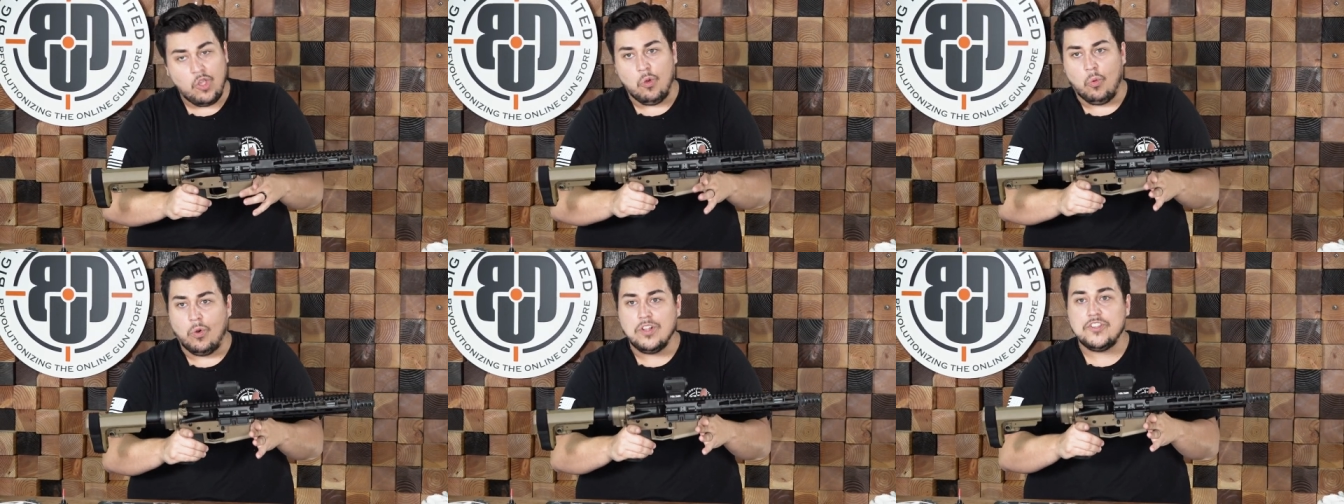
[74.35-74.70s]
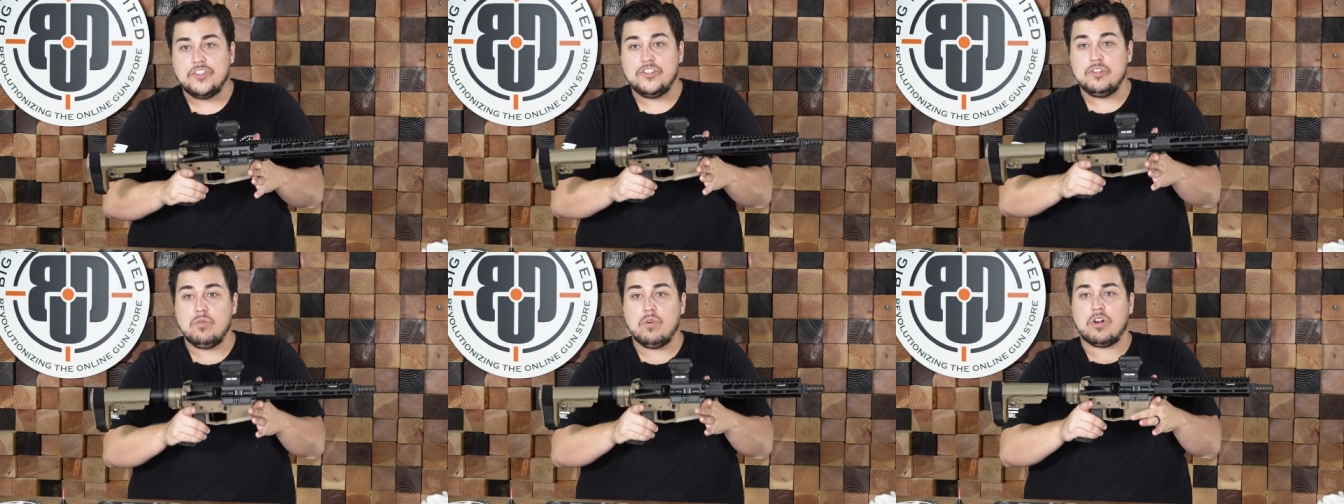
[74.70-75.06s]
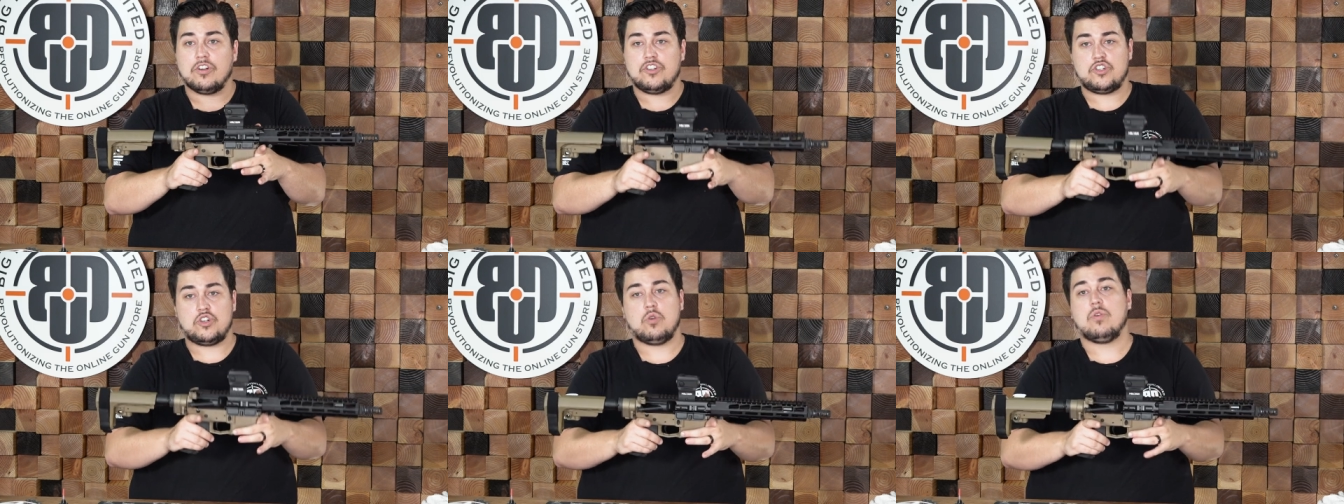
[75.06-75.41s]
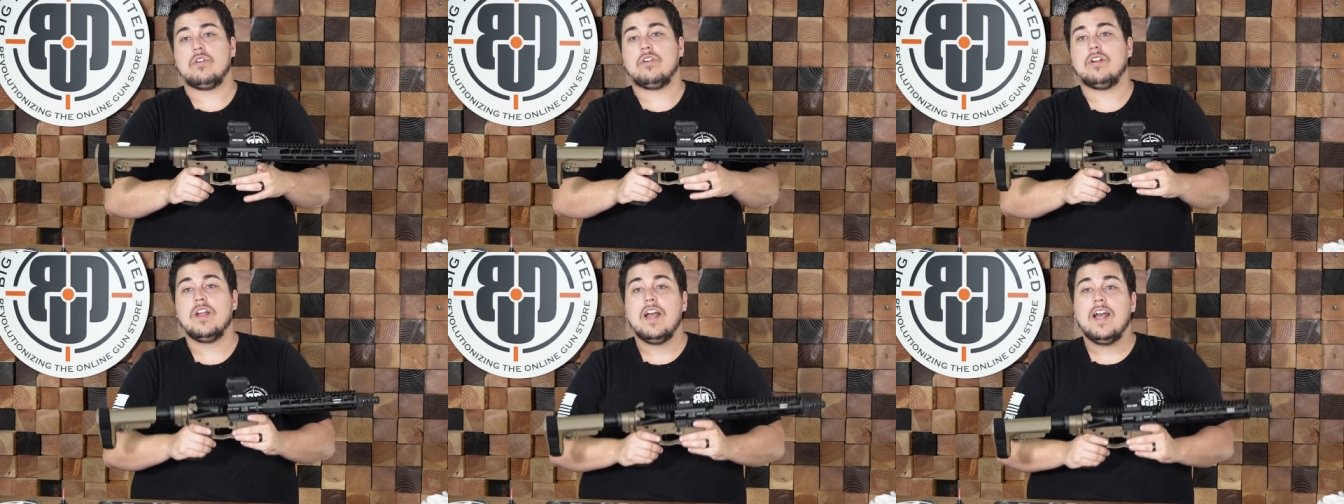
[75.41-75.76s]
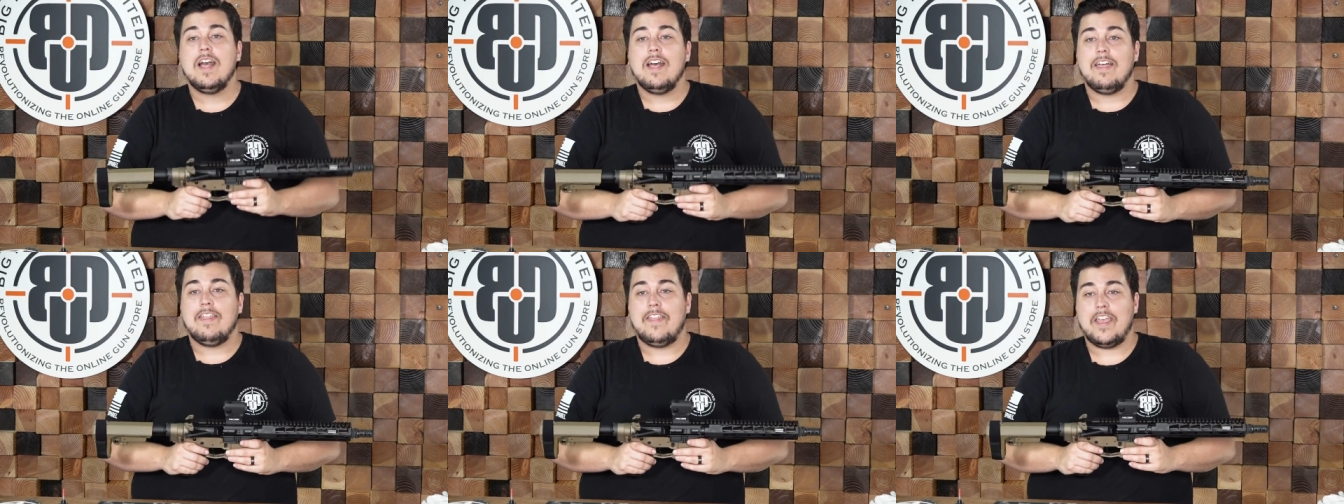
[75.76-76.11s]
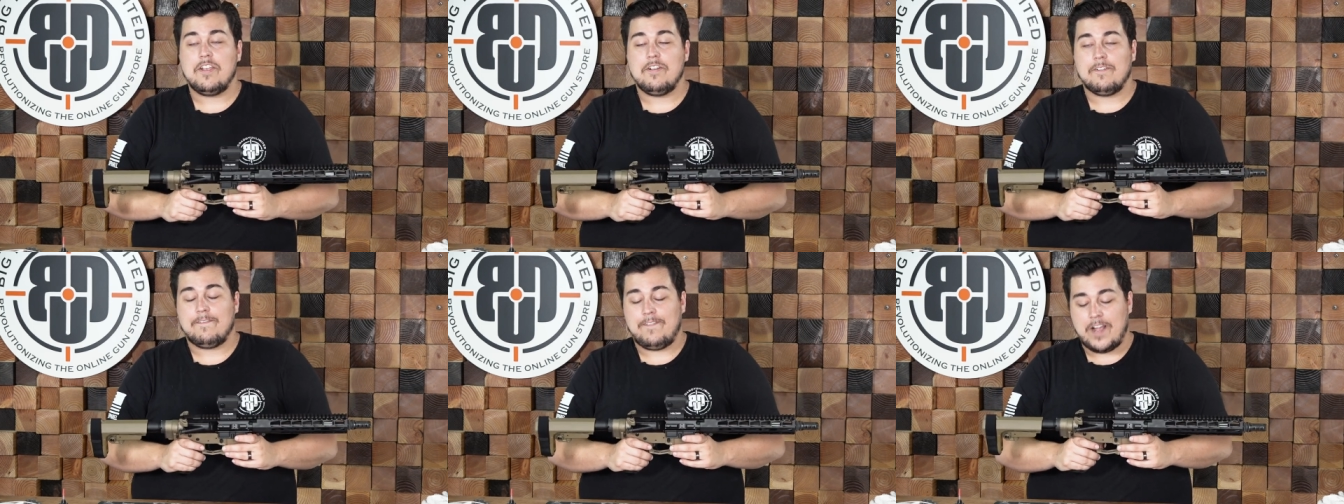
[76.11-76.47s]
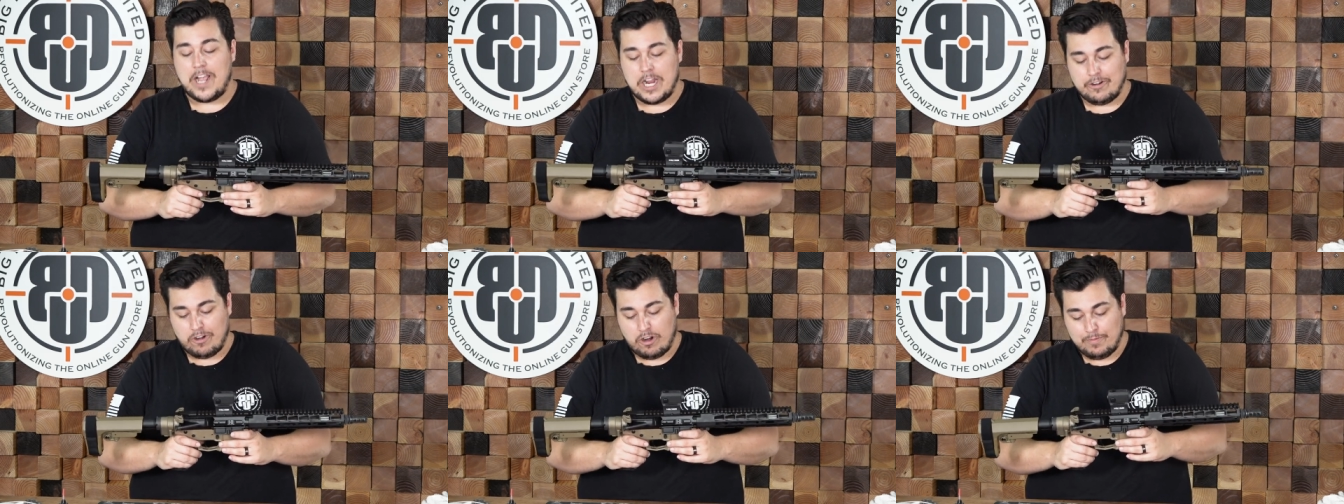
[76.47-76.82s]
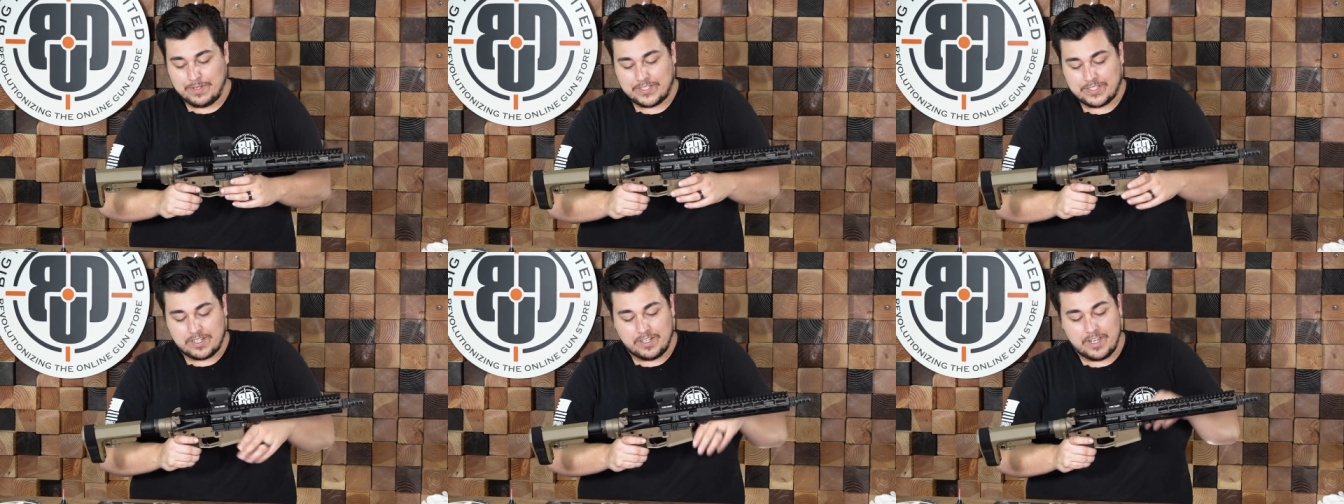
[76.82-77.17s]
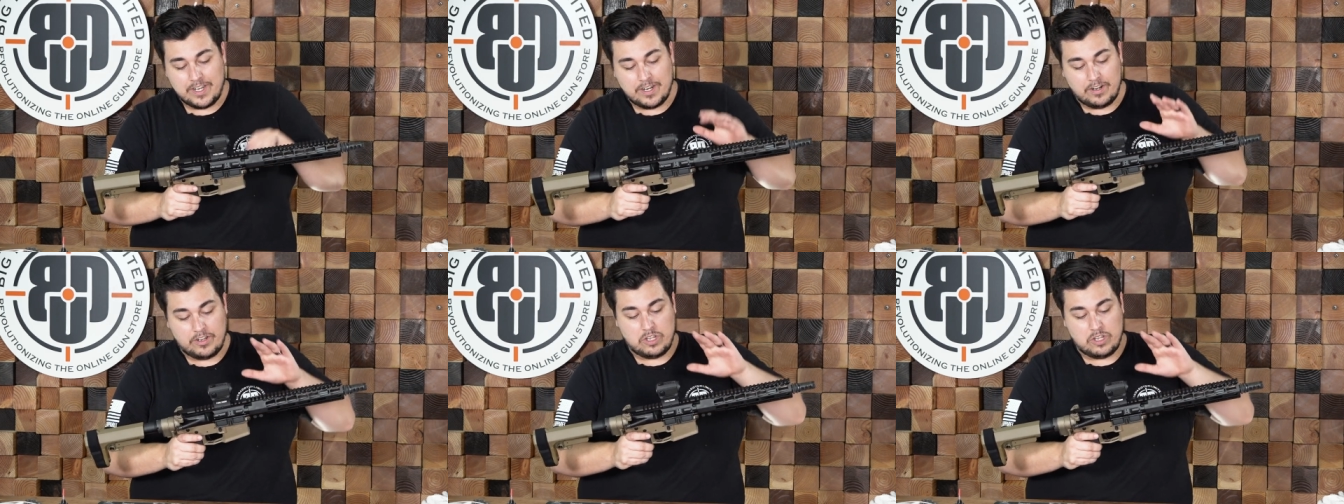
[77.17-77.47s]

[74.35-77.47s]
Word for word: Once you are sure that your firearm is clear,